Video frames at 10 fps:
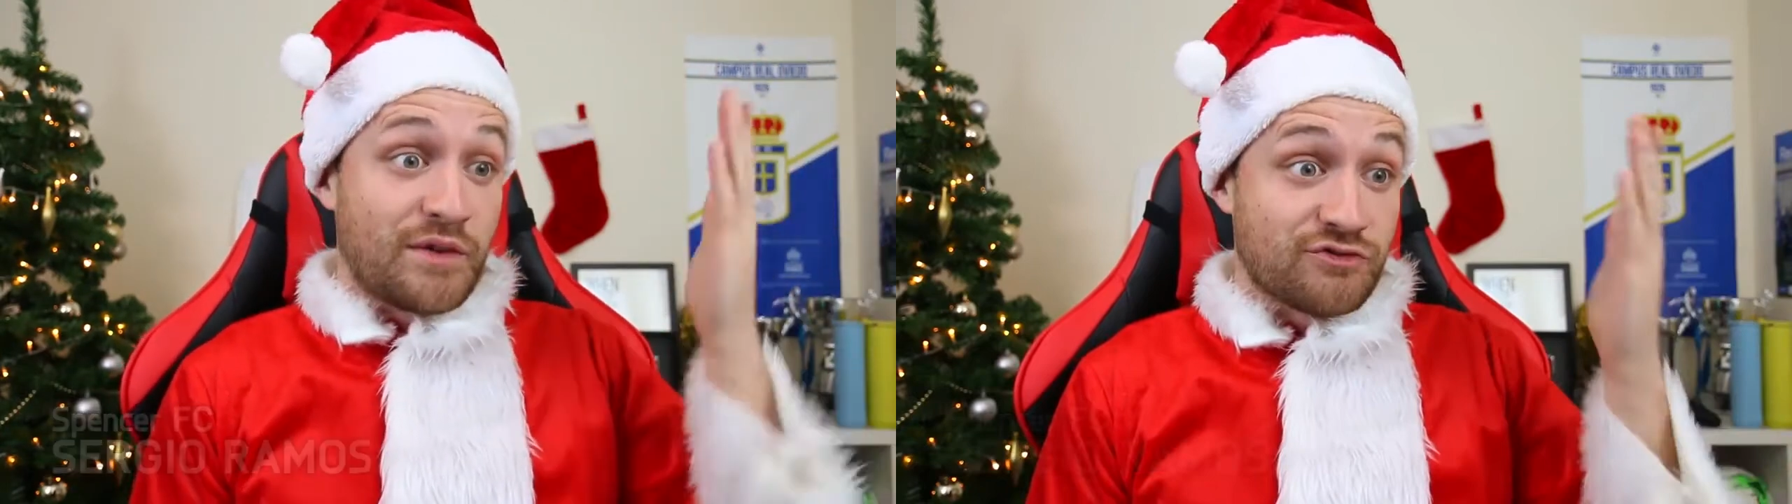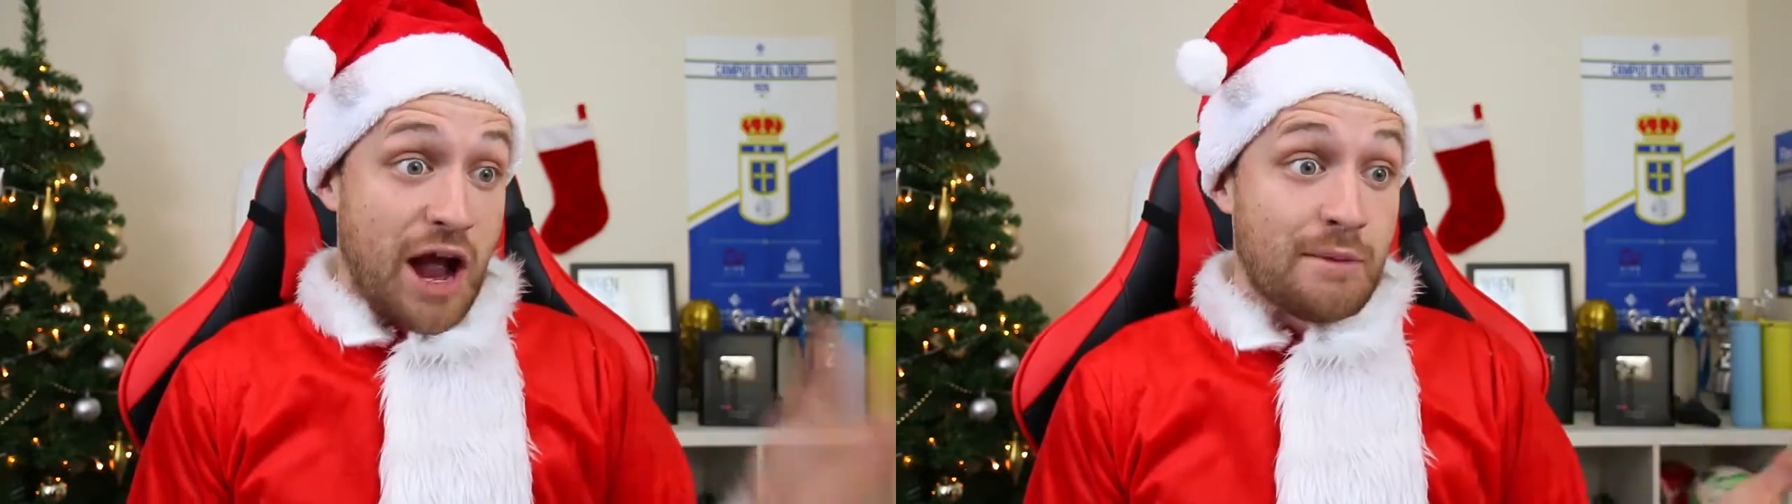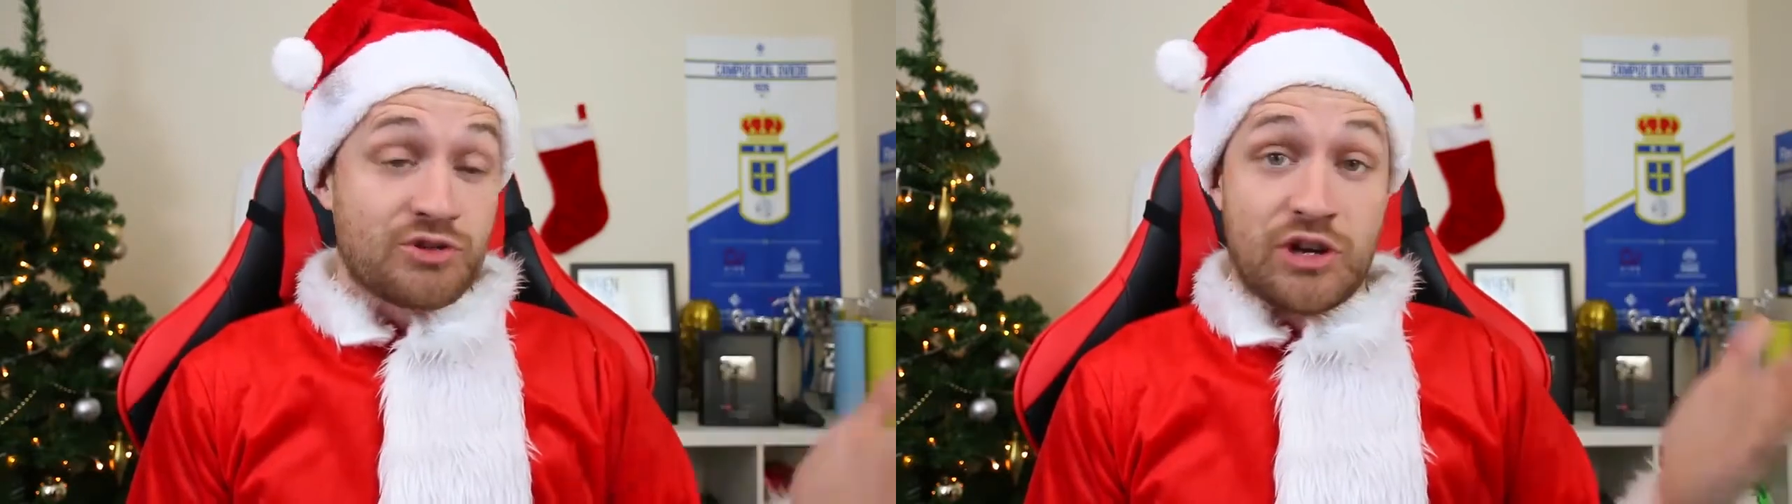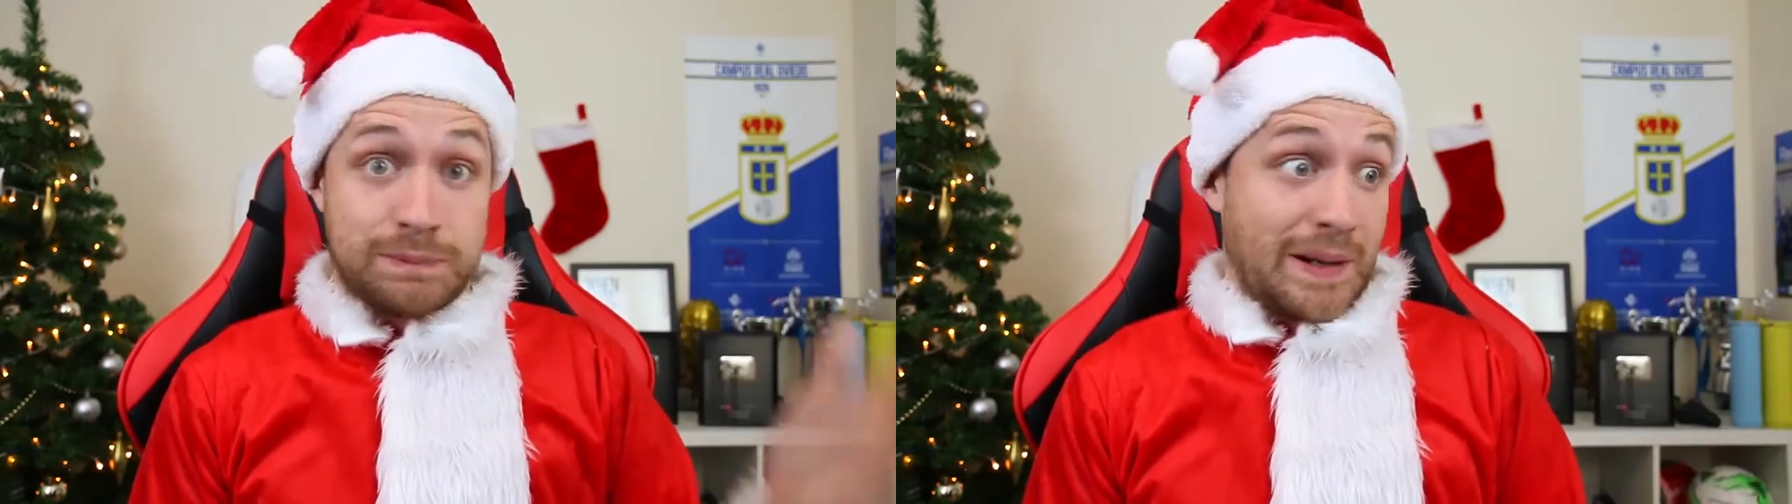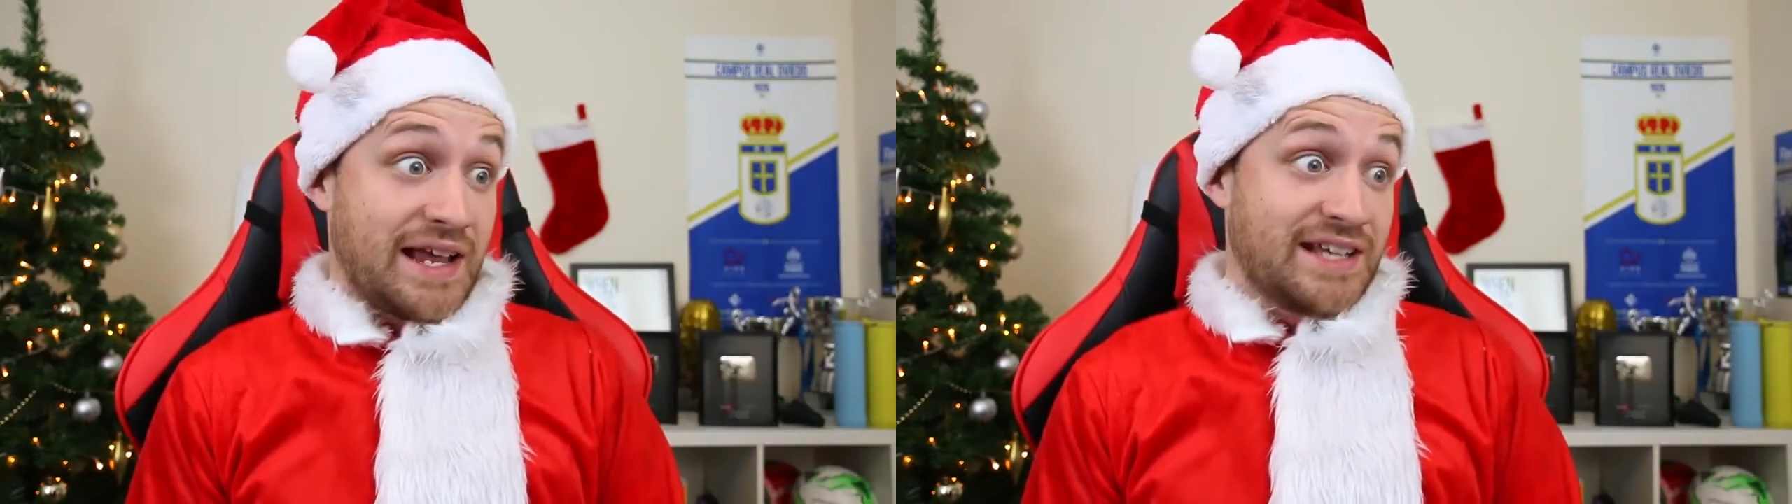with Real
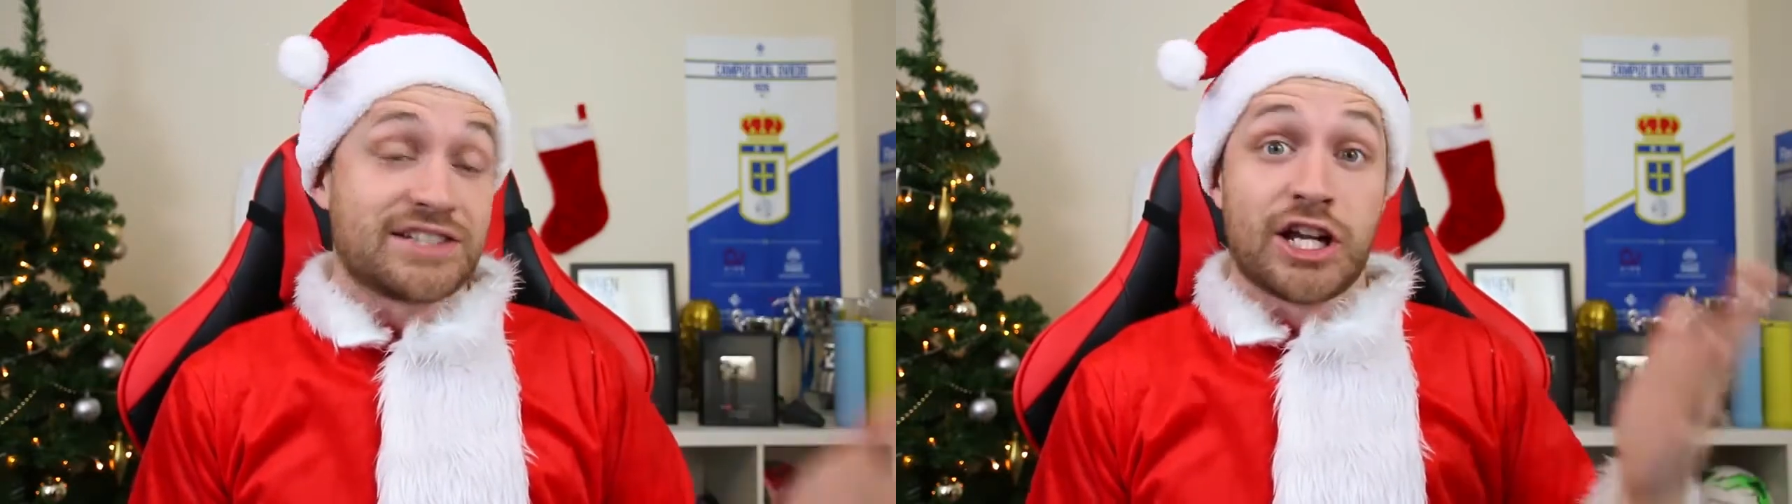Madrid players.